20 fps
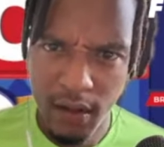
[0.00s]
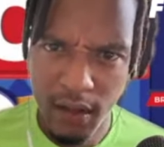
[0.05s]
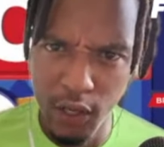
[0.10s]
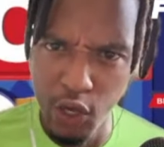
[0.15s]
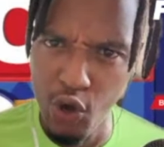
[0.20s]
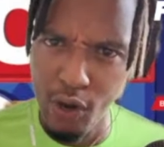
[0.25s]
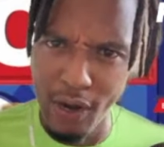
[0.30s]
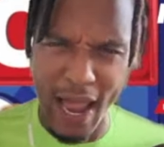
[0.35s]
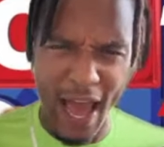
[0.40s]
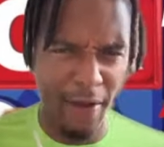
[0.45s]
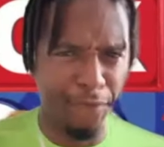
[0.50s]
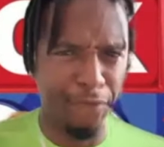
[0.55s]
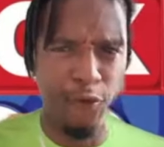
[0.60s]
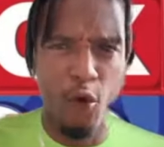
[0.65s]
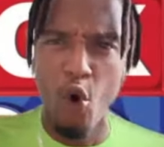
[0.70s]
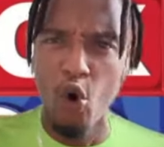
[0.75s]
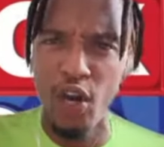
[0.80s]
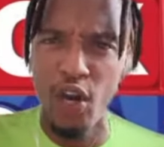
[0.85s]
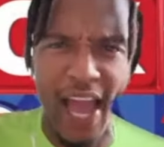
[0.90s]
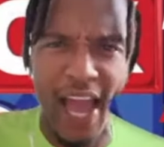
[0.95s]
You were like
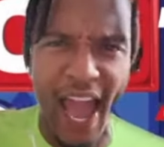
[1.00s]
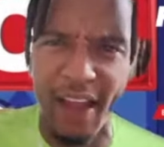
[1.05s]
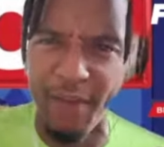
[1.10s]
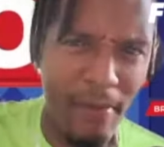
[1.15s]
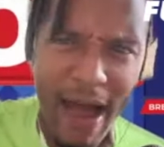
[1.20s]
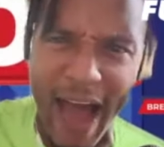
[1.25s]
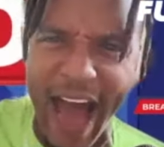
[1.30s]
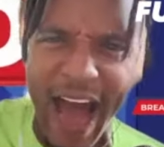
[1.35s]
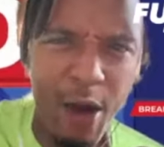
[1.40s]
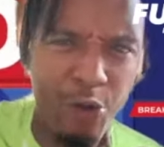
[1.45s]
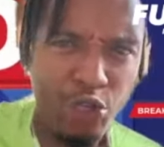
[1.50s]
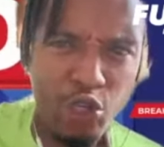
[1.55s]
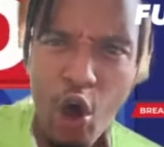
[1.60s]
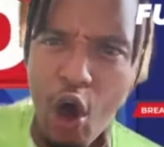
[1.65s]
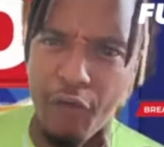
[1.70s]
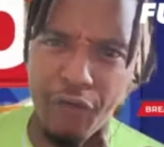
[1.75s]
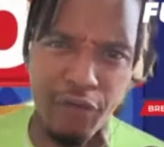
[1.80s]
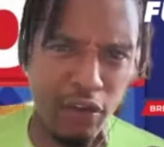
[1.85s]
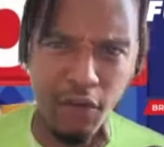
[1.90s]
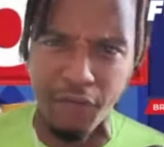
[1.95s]
forty-eight hours
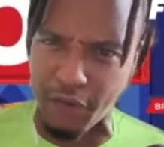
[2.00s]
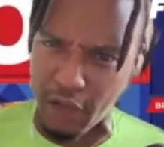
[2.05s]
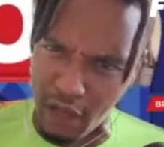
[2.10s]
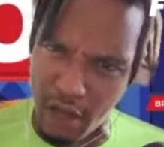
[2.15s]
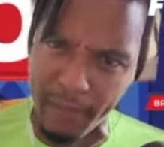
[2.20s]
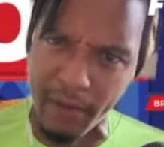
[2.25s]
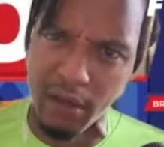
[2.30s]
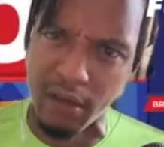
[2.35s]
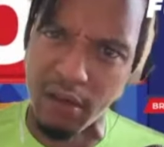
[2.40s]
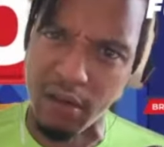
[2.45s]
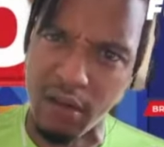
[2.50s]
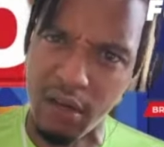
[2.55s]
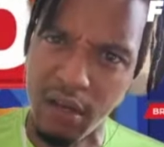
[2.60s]
off, you feel me?